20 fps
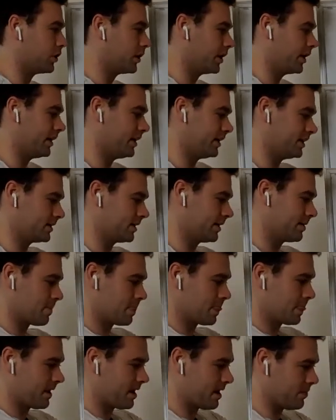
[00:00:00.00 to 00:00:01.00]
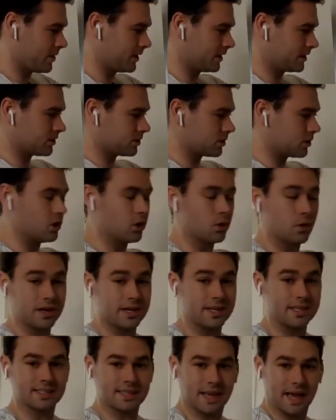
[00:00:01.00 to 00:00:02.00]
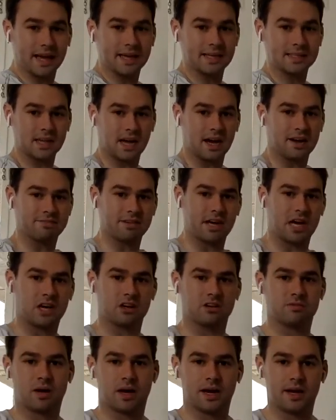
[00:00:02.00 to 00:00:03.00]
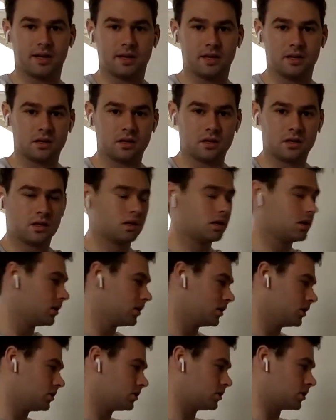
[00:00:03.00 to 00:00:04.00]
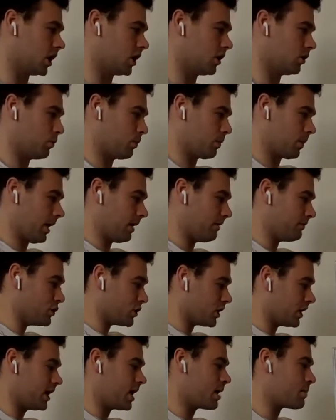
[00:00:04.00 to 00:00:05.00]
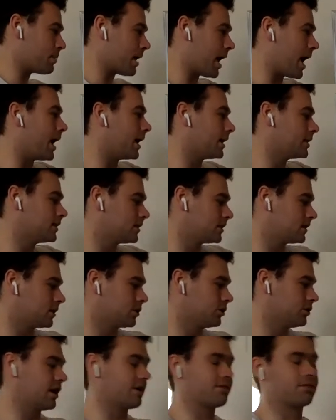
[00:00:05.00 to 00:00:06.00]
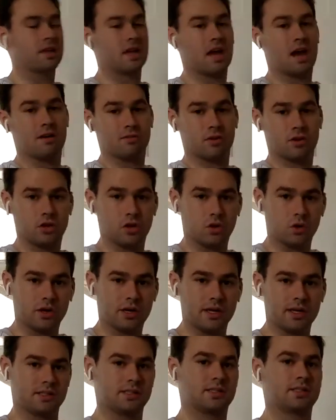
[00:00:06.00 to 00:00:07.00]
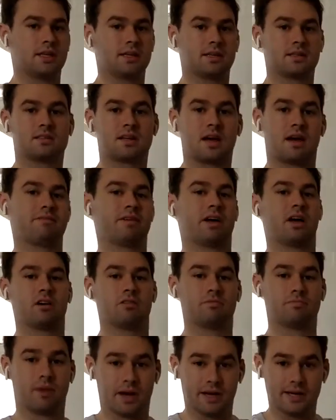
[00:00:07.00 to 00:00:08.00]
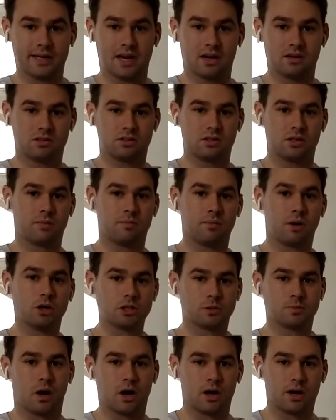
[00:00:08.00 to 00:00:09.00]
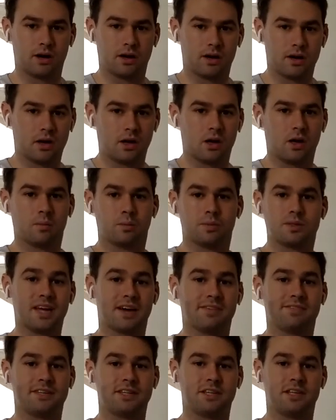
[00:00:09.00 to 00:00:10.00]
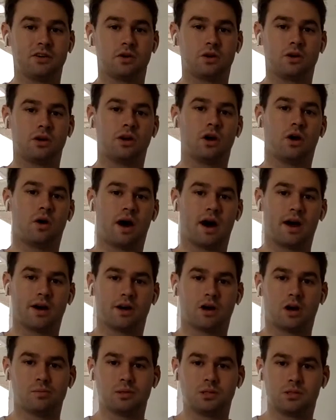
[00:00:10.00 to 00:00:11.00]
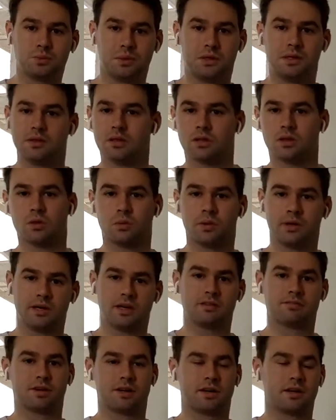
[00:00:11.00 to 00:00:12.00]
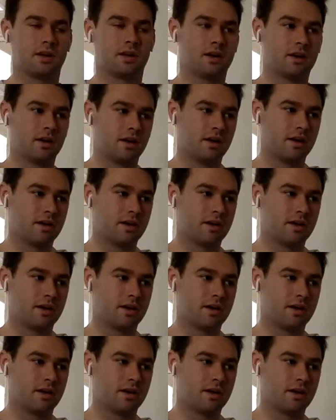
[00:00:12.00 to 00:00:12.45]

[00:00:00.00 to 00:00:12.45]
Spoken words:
annuities, and this is annuities and time value of money. So if you can get bonds, you definitely have annuities and time value of money down to the most part. You definitely know how to go between the 3 different